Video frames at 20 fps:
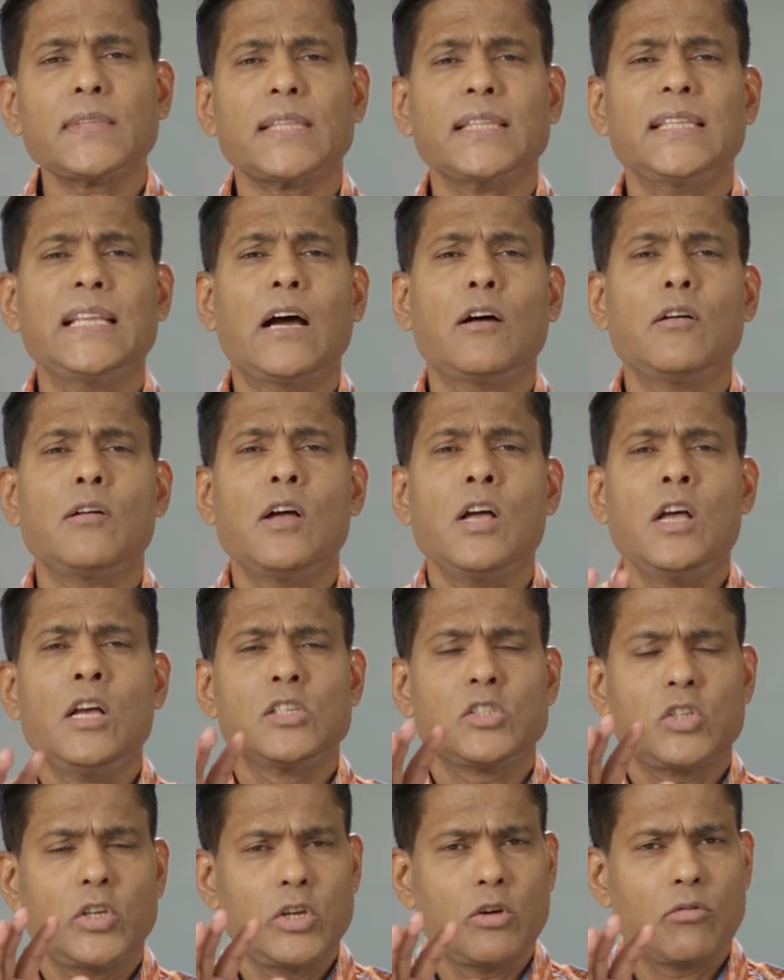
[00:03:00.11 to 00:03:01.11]
Now,
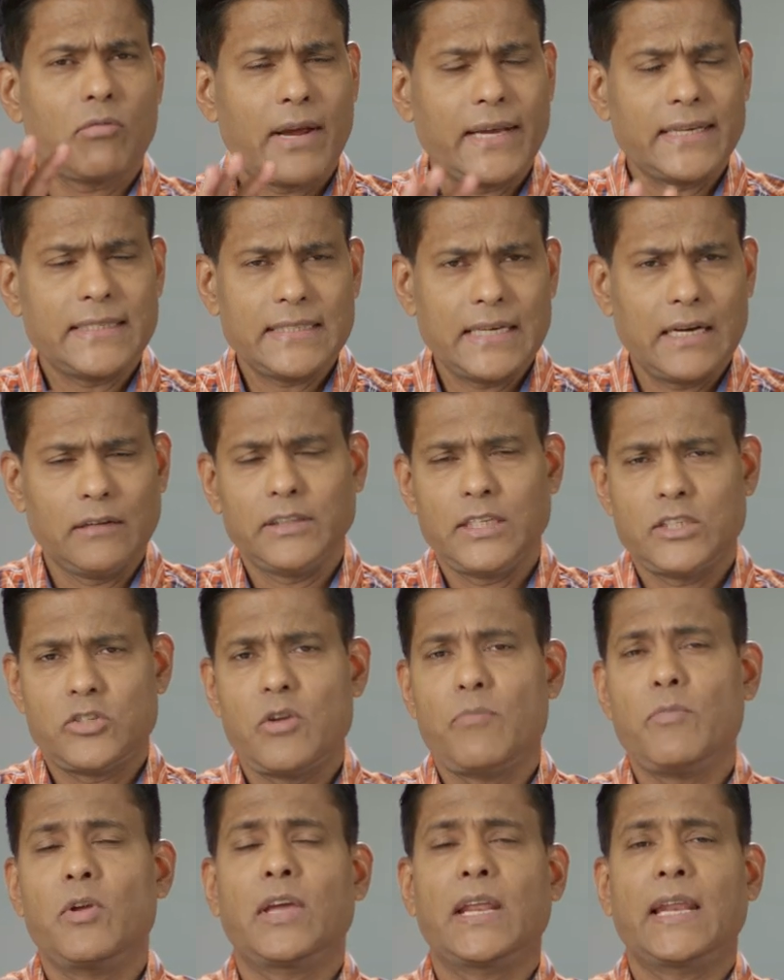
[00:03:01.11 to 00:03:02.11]
so you write down that
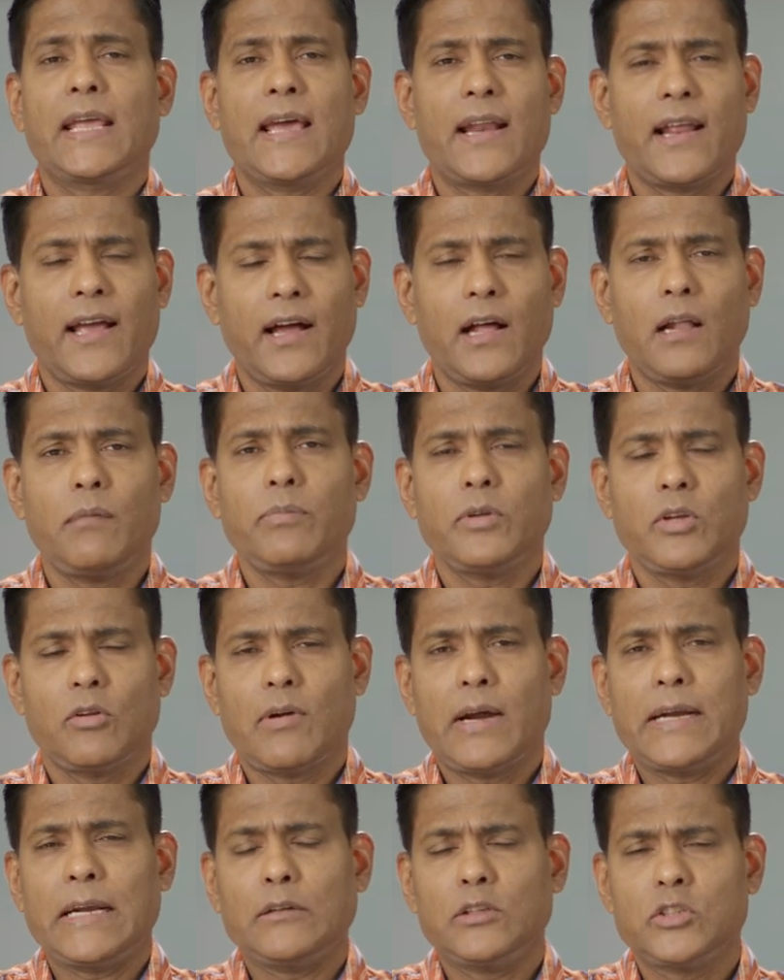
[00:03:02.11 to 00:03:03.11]
dream. You can get help. You
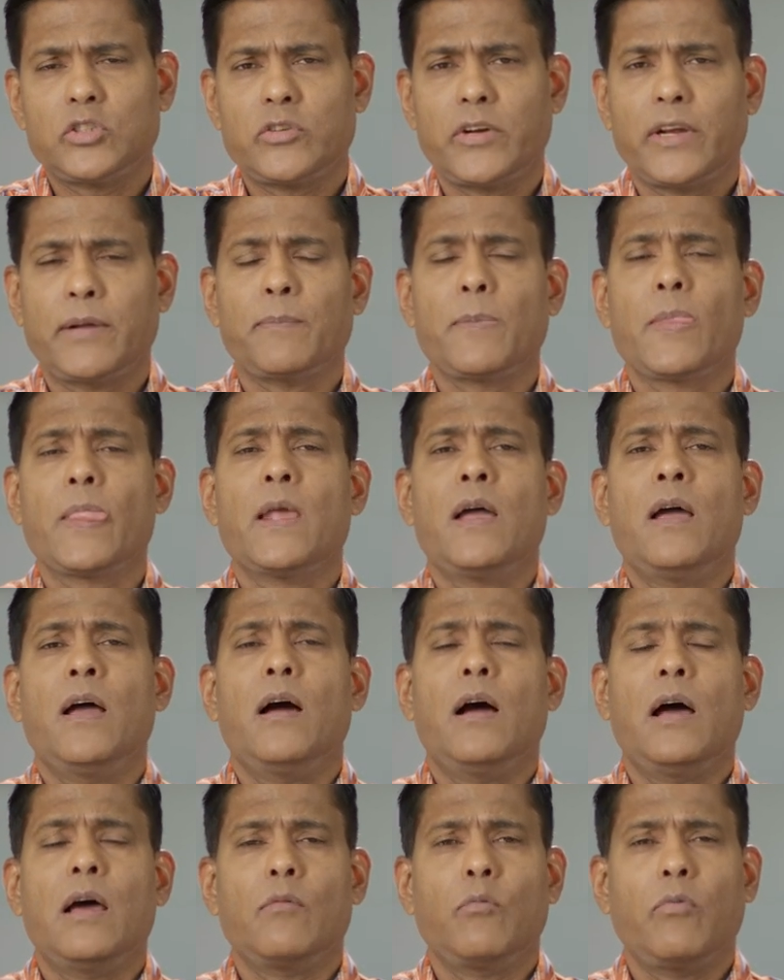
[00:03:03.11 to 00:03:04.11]
write down the dream, and